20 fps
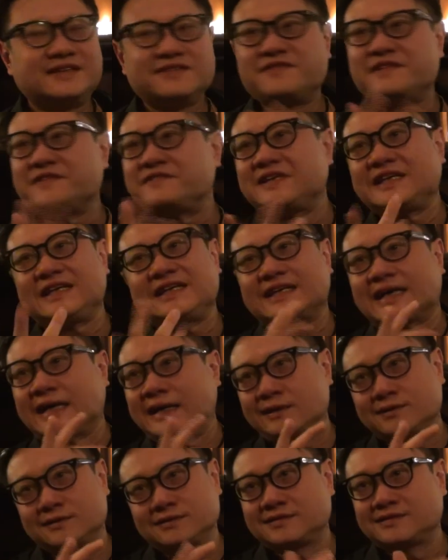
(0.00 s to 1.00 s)
15
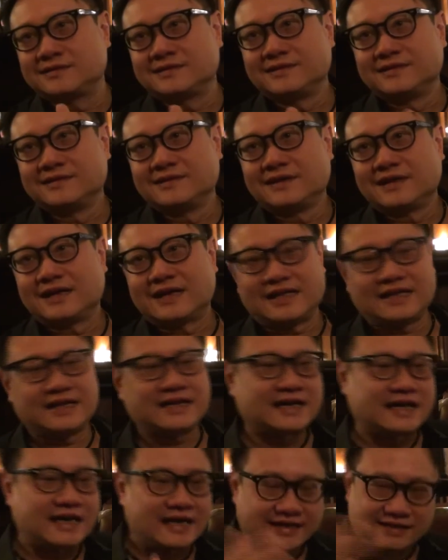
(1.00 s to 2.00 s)
titles, and
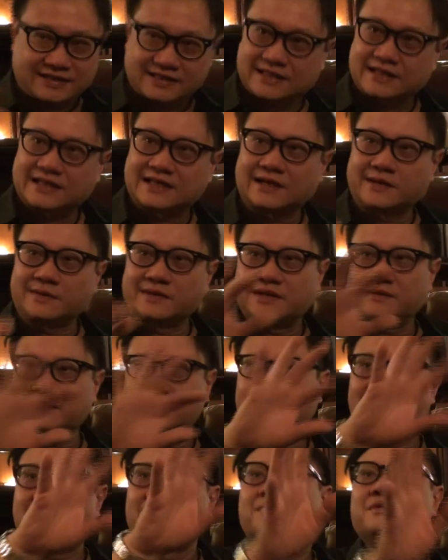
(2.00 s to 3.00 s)
then I had to sit down with him
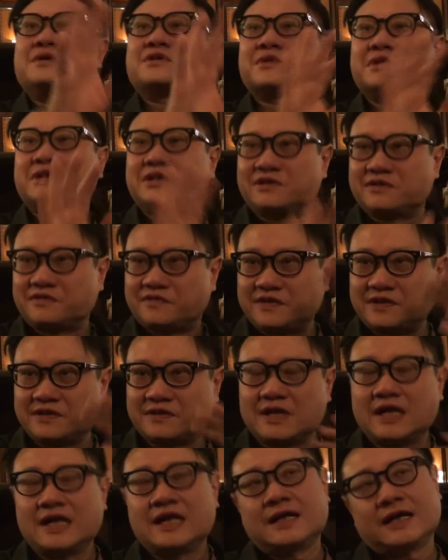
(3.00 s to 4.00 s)
and okay, which one do you
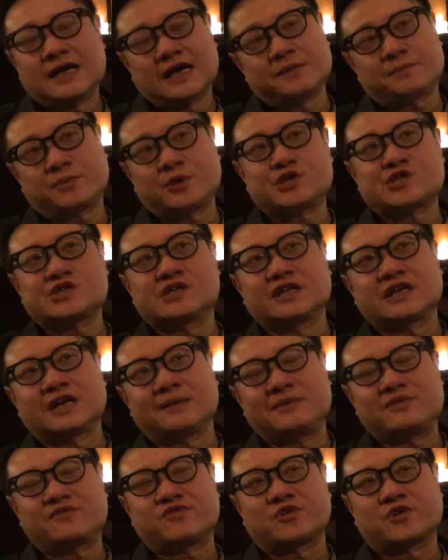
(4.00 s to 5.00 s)
feel? And personally, I
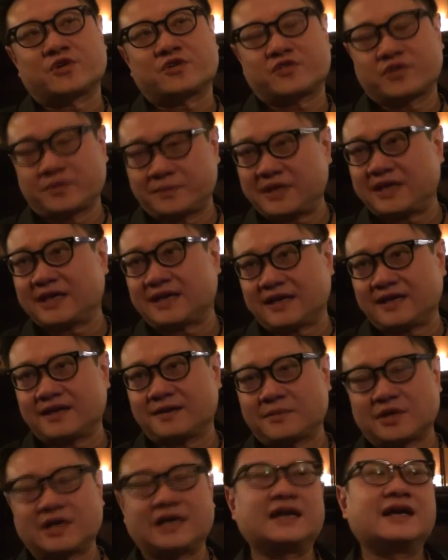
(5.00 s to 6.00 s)
mean, for me and
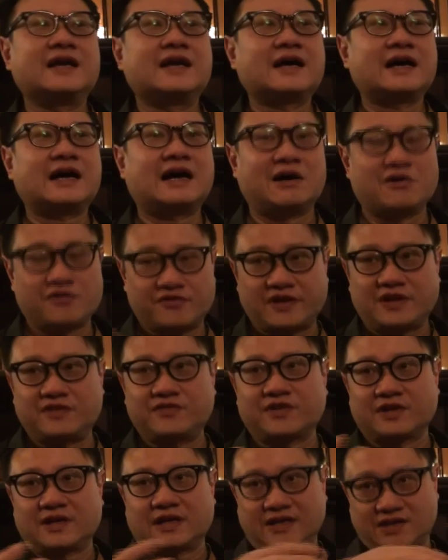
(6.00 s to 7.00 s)
him, right, our
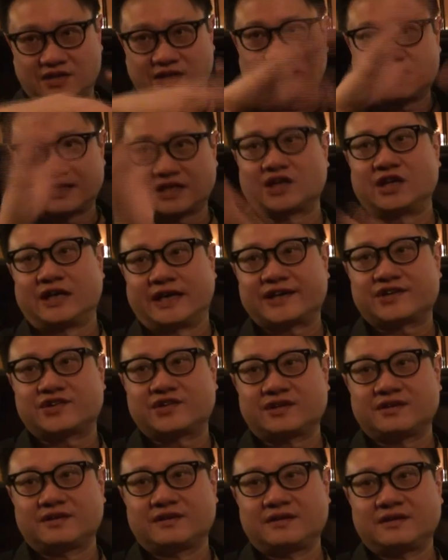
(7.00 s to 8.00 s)
favorite actually in the
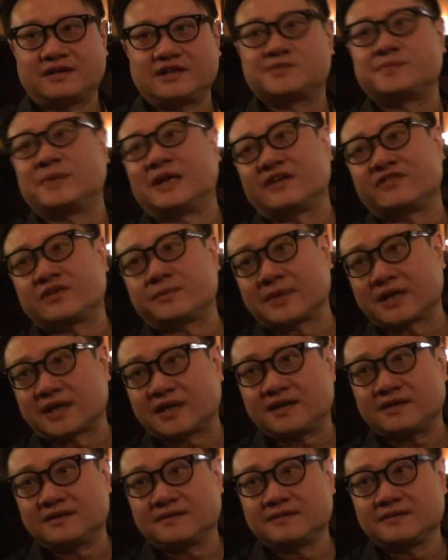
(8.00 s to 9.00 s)
collection is Beloved
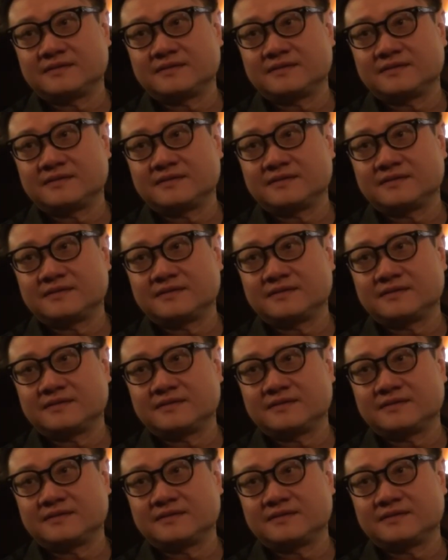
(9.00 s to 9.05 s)
Monkey.